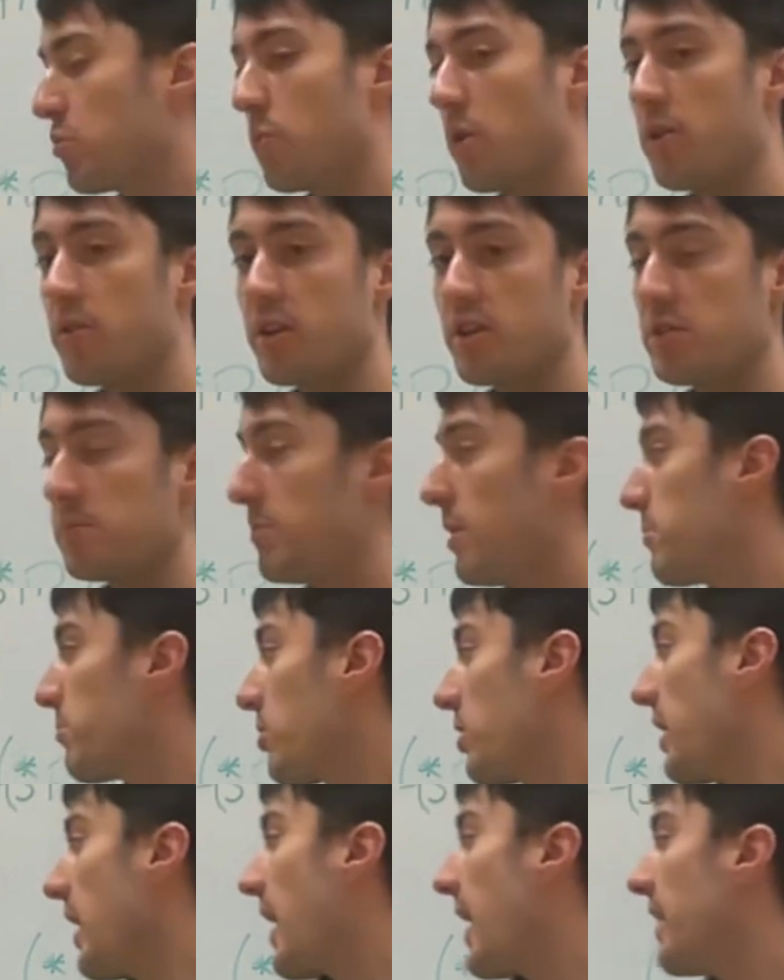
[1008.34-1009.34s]
where this
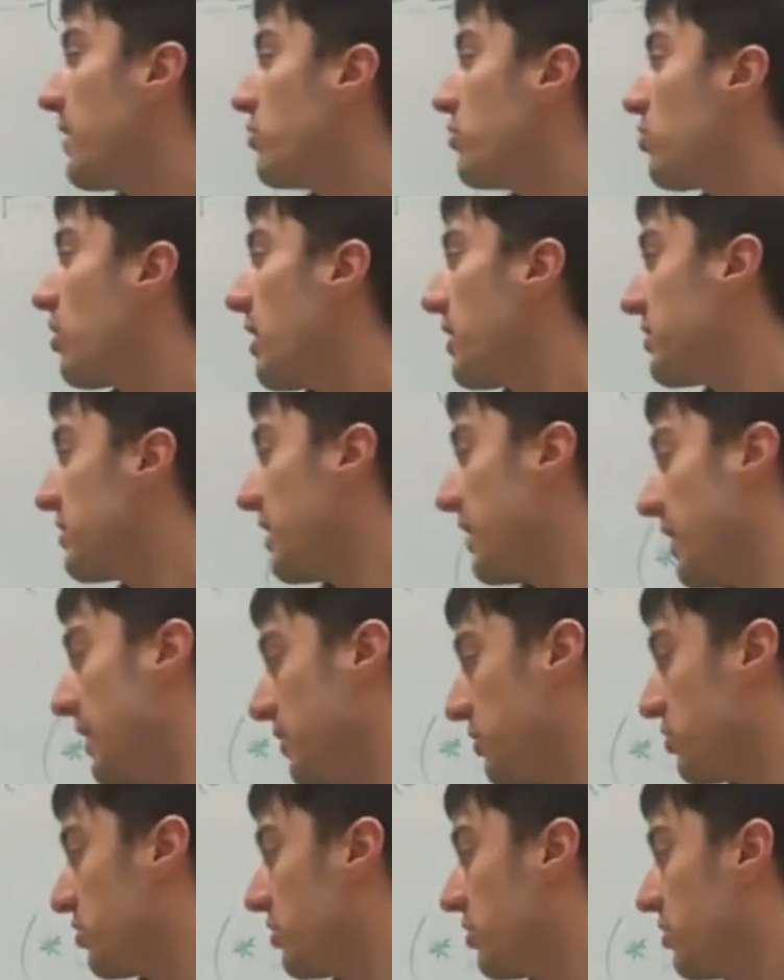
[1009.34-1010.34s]
memory address
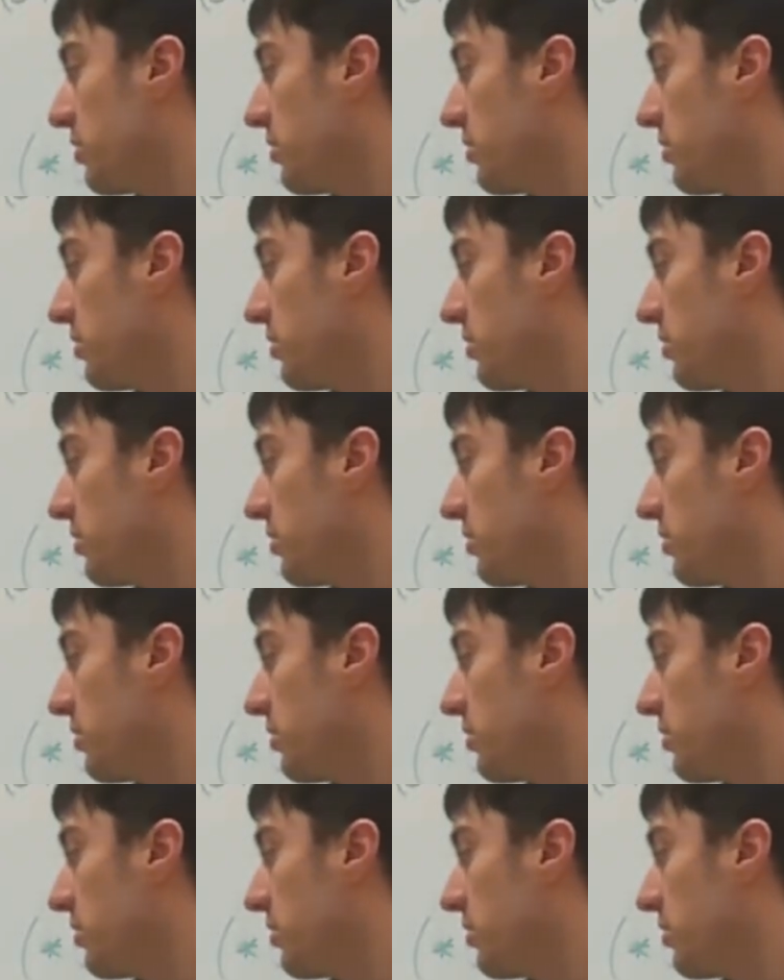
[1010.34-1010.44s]
is.